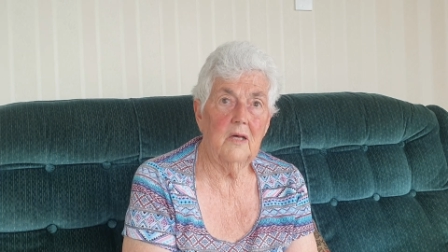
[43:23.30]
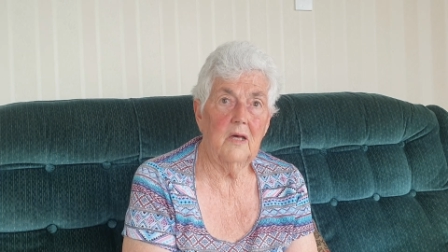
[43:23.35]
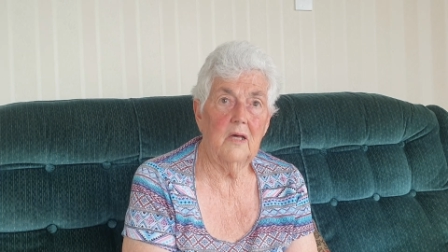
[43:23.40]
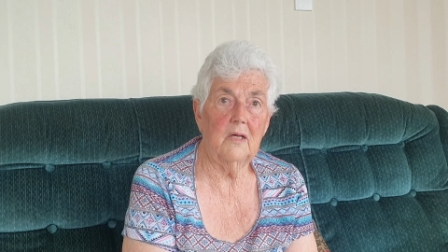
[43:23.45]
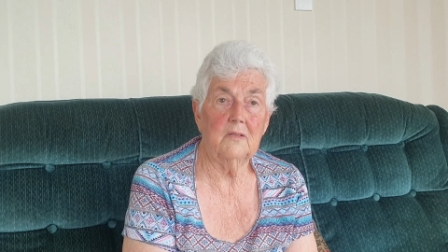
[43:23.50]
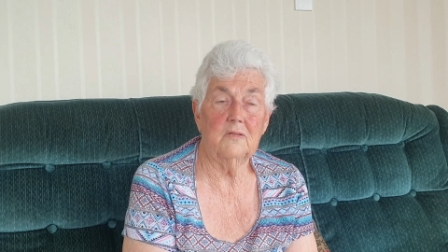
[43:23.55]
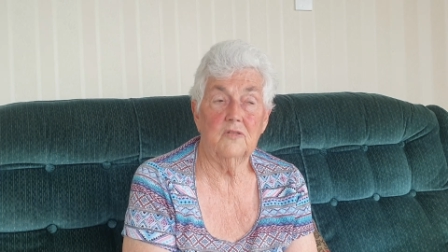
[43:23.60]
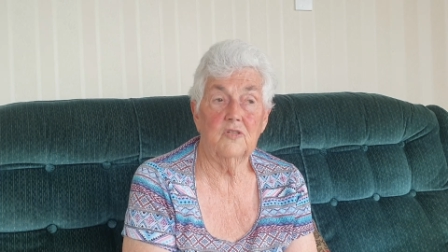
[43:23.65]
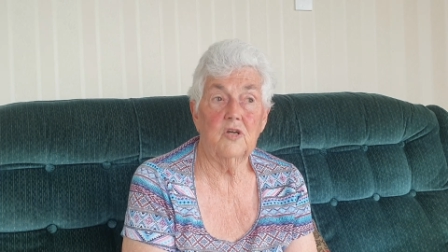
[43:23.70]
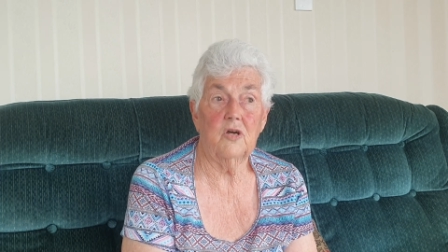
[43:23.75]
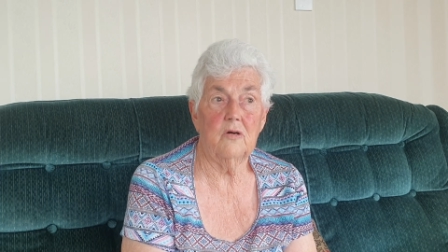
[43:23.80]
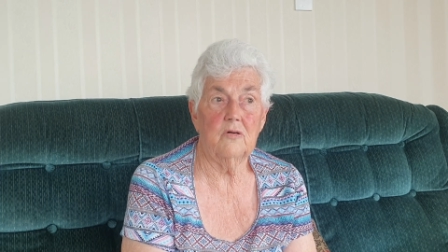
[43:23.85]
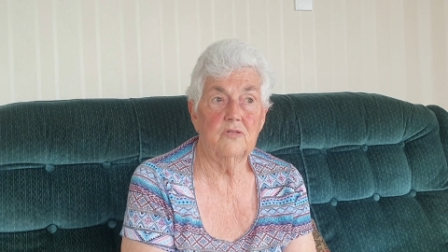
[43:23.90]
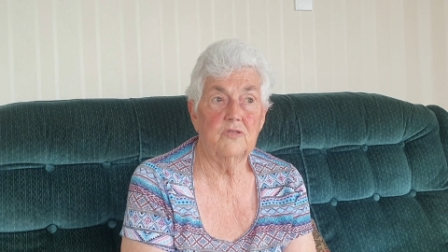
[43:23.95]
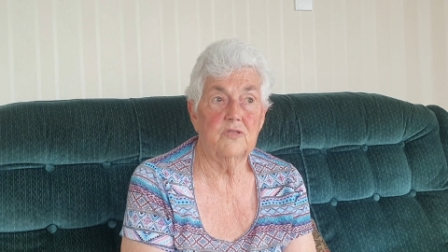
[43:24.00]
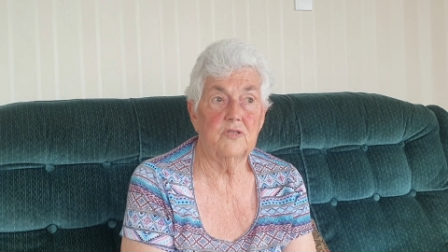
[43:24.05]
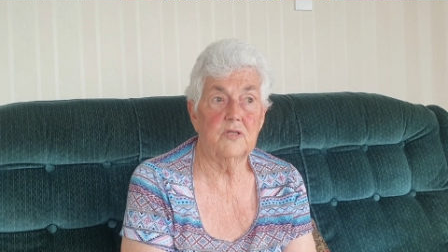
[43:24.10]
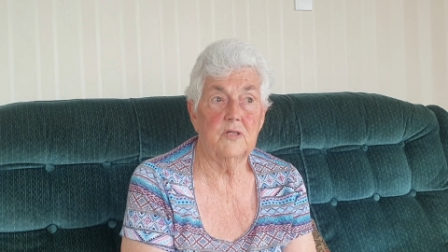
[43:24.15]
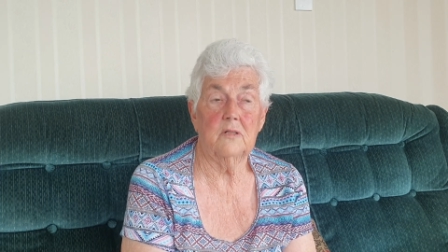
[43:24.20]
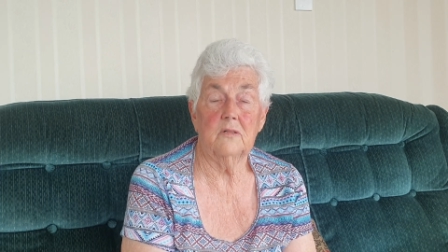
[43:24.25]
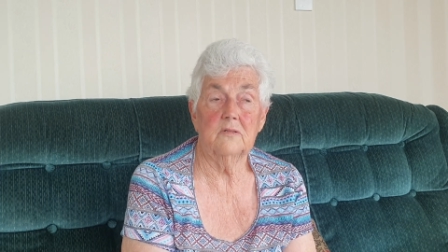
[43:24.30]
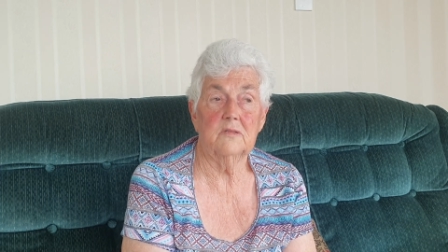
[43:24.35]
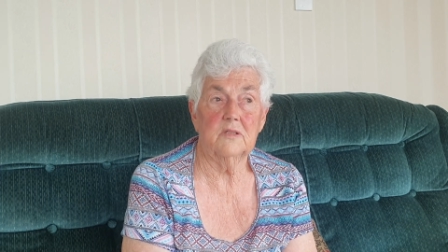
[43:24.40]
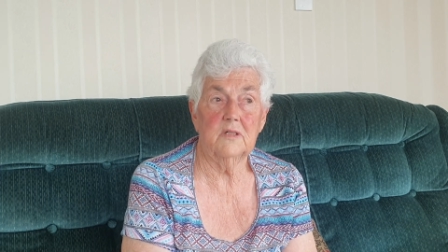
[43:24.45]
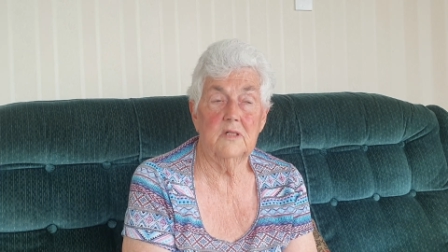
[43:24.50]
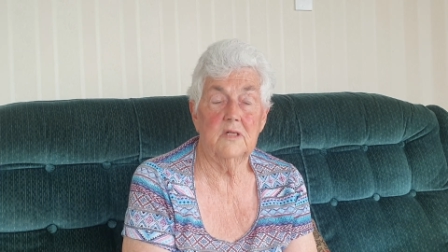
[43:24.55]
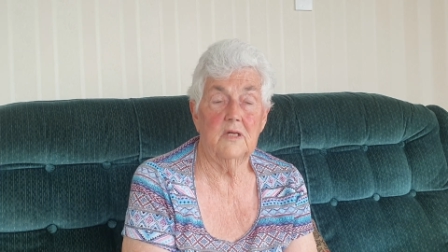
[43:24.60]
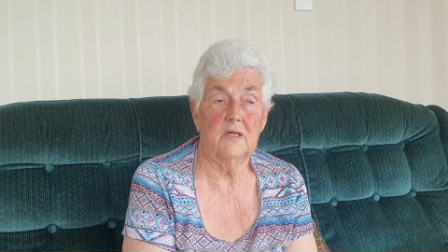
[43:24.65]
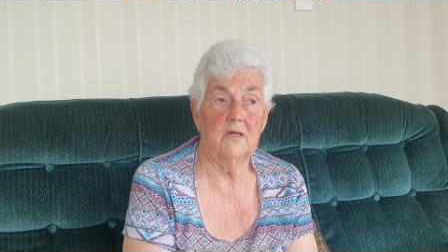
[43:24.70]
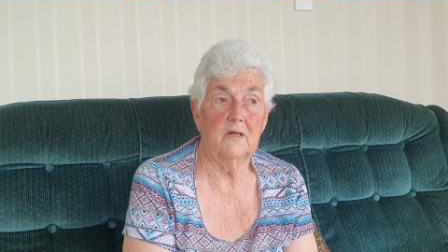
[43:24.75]
in post
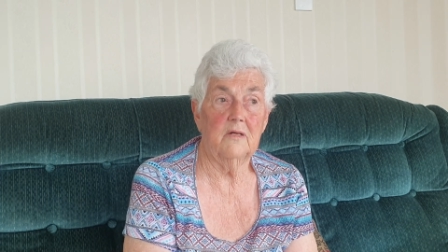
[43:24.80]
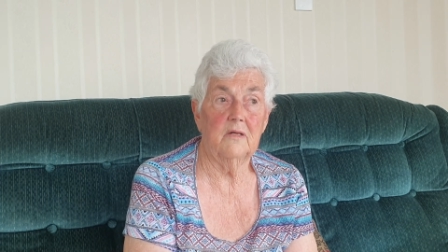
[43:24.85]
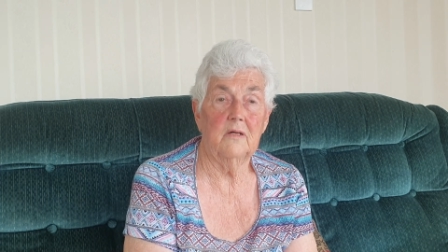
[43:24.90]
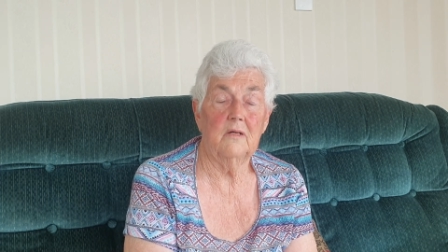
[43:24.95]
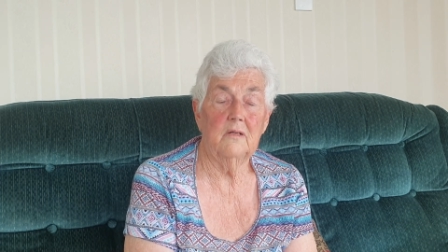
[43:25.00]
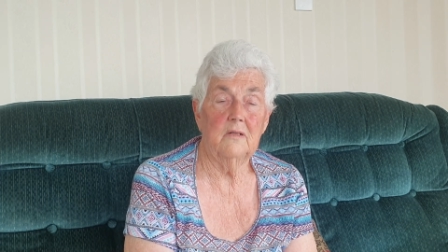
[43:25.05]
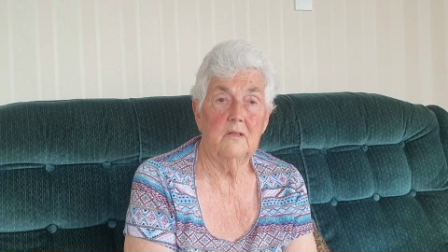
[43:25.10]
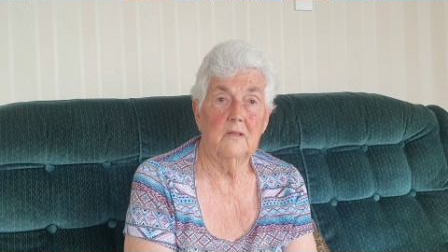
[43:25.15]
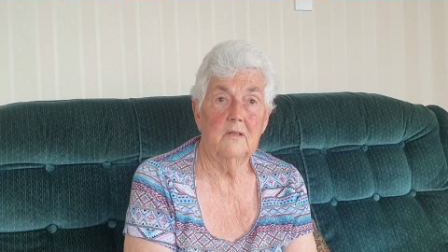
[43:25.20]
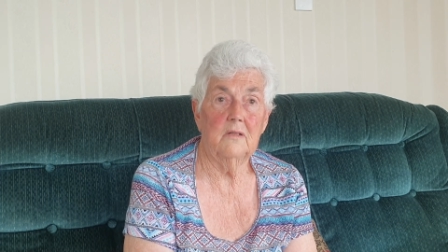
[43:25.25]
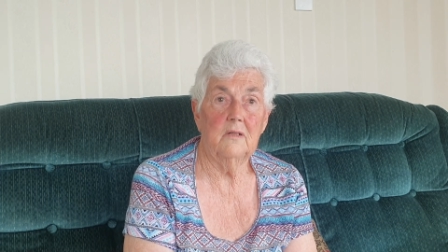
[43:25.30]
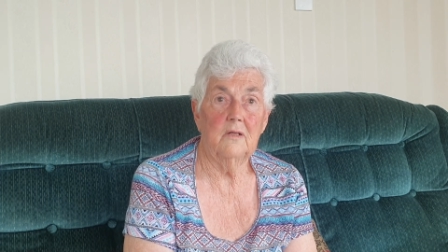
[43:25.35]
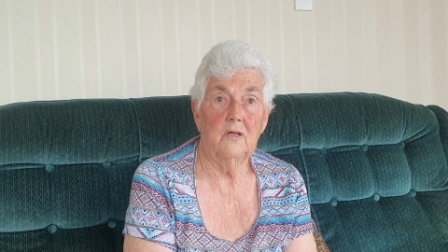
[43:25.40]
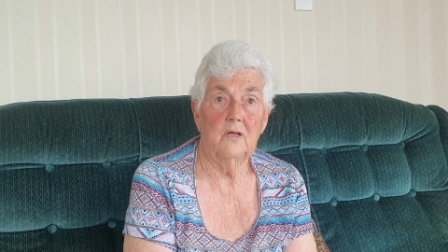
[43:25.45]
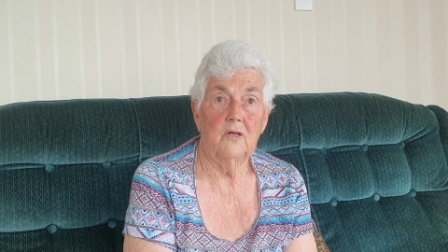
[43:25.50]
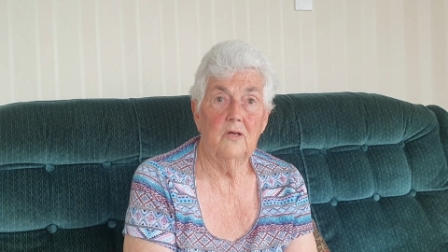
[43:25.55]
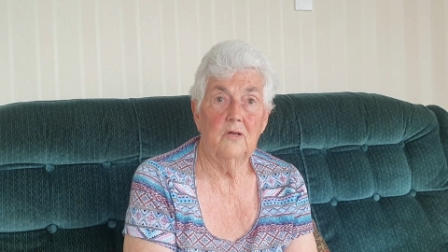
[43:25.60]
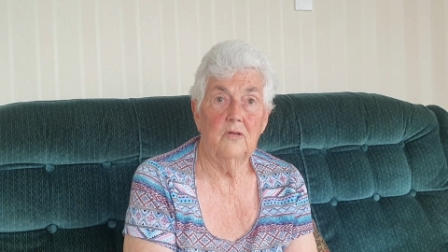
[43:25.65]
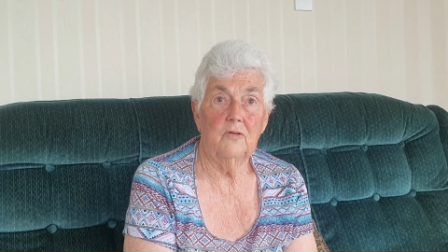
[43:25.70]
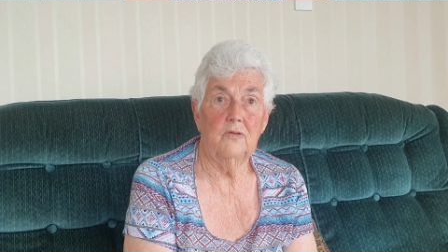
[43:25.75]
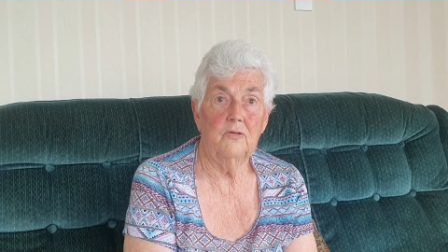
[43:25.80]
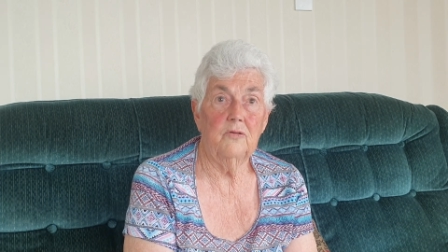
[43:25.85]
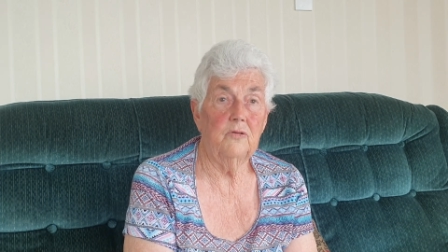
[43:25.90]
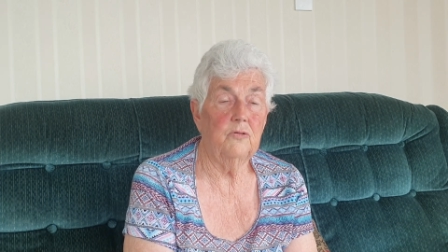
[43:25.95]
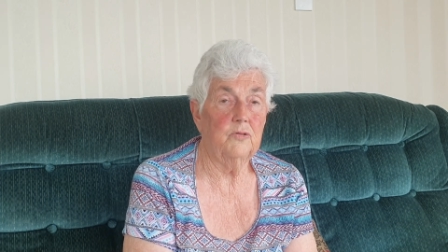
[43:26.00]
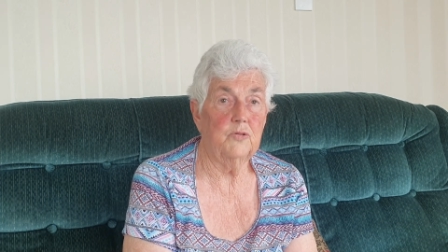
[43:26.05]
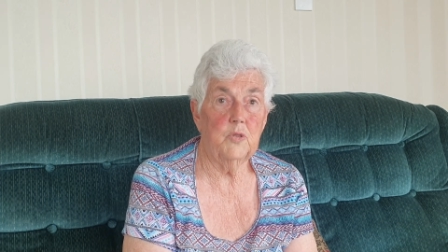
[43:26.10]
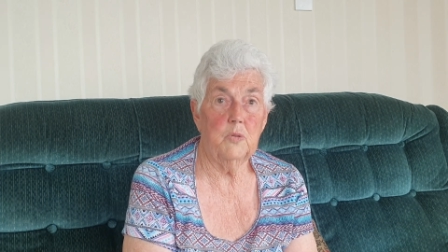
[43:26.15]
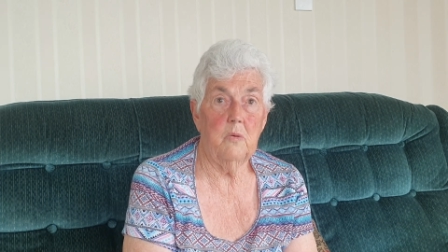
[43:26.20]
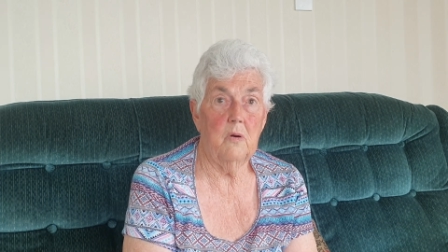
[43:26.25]
healthcare,
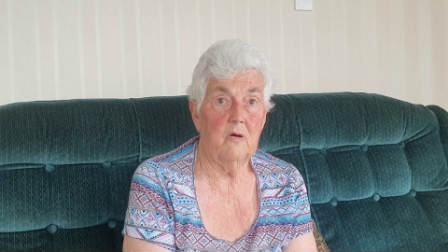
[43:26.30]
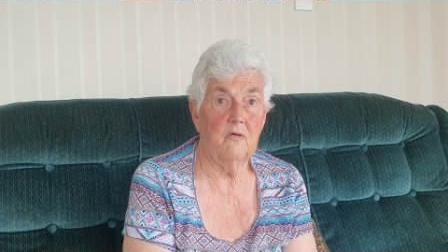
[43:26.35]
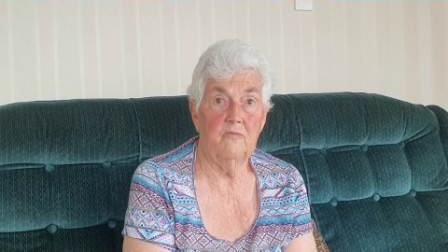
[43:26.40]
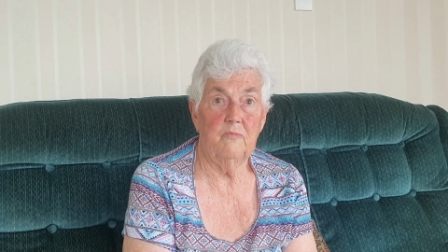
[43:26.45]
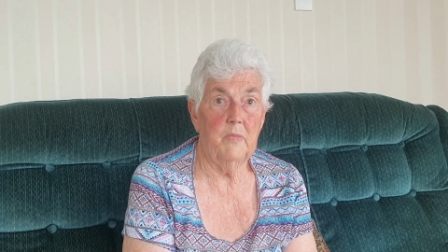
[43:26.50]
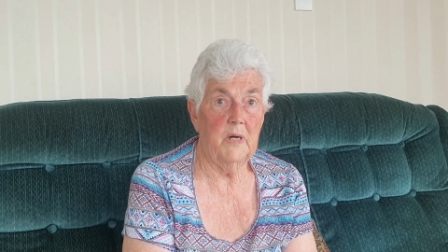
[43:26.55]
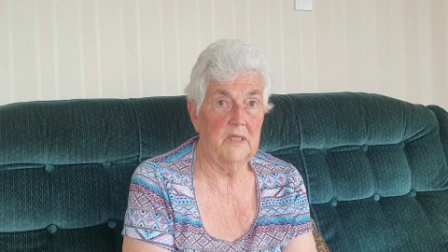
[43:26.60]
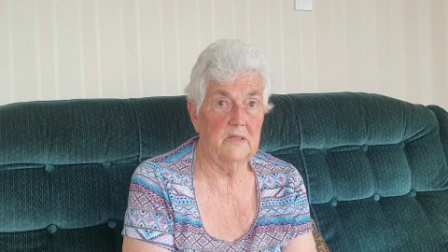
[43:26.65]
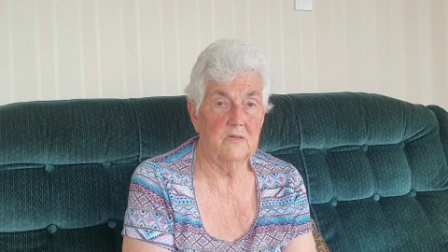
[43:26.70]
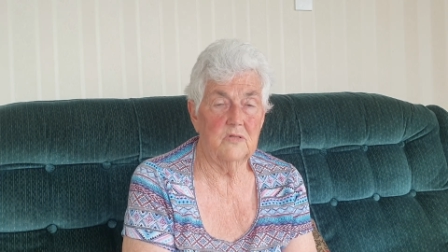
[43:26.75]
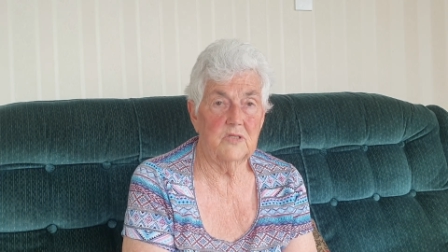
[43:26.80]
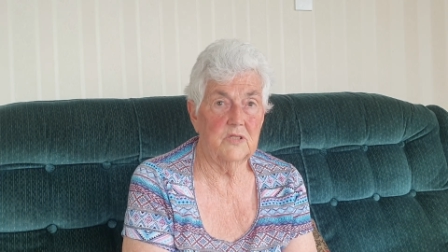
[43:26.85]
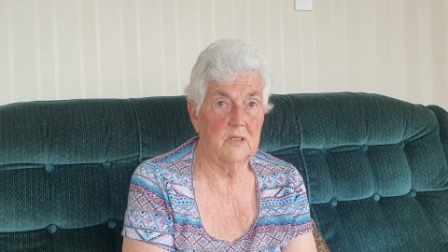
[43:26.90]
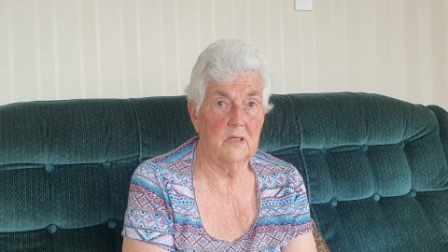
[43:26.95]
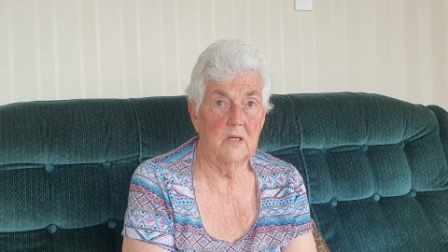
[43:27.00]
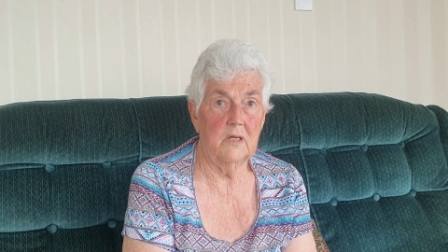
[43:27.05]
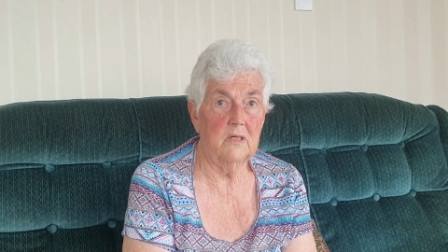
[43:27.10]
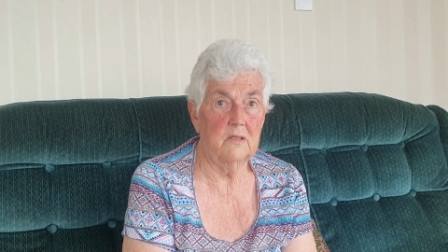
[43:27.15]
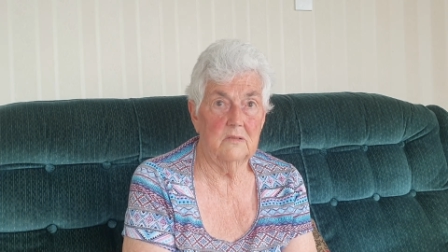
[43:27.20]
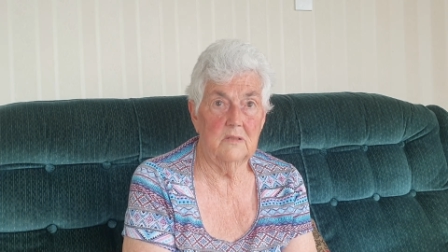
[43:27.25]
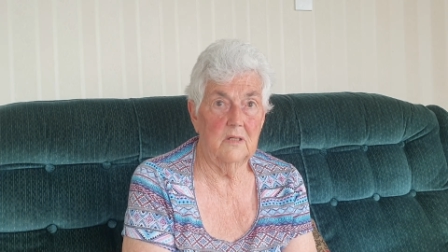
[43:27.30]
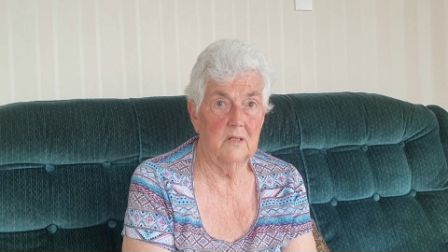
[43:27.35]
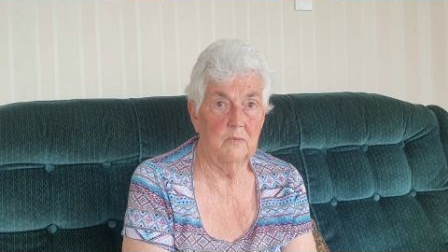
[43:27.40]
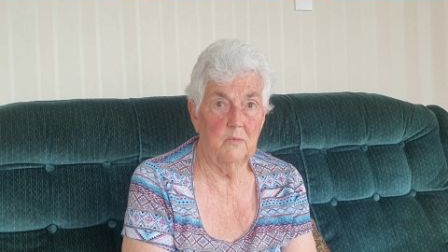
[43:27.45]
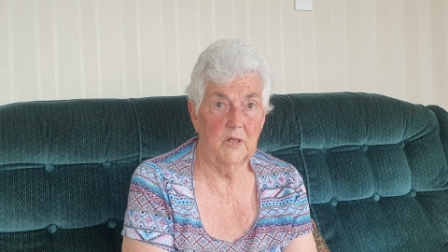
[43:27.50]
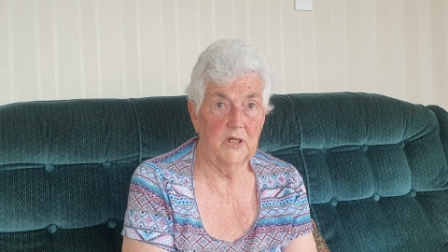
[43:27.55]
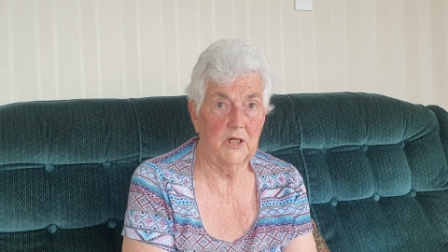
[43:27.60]
knew 12 months ahead they were